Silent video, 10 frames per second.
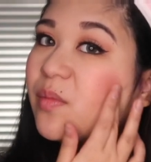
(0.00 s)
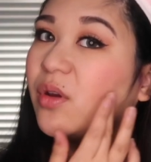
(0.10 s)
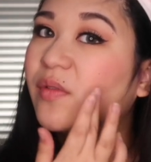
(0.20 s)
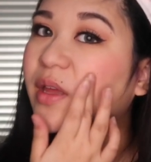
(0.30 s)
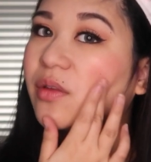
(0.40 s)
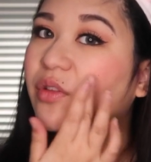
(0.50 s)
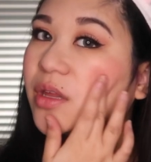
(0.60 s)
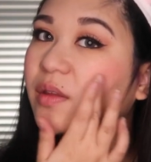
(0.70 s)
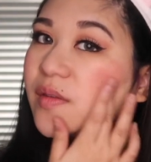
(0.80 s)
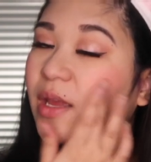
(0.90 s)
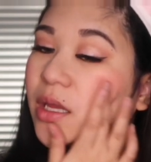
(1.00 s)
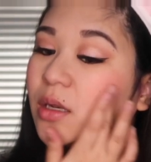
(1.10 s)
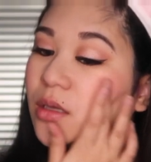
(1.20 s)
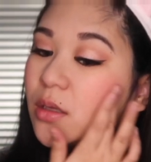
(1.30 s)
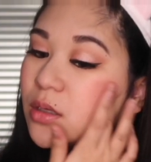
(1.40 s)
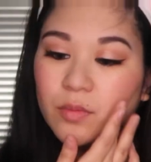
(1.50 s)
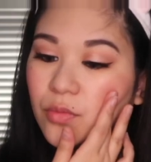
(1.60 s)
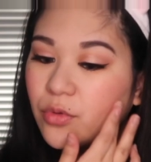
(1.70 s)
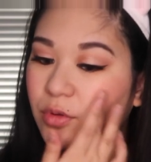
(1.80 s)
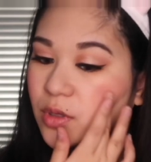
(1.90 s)
me more of like a cheek stain.
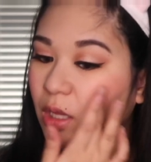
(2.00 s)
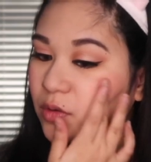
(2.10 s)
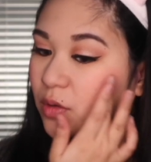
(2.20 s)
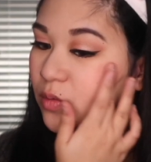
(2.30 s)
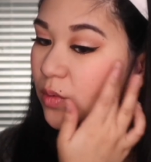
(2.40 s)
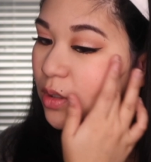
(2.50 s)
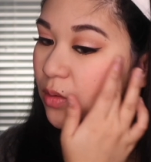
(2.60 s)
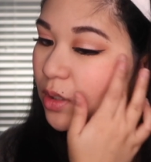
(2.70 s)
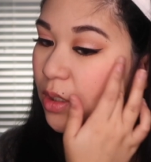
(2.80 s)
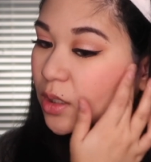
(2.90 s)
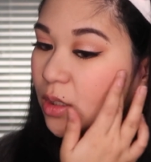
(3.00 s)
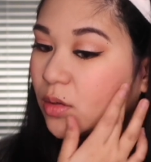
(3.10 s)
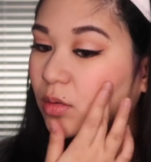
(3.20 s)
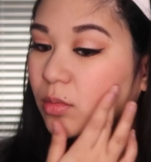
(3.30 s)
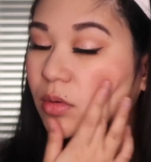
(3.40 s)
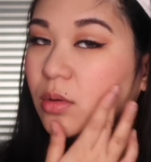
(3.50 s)
It was actually really, really cute.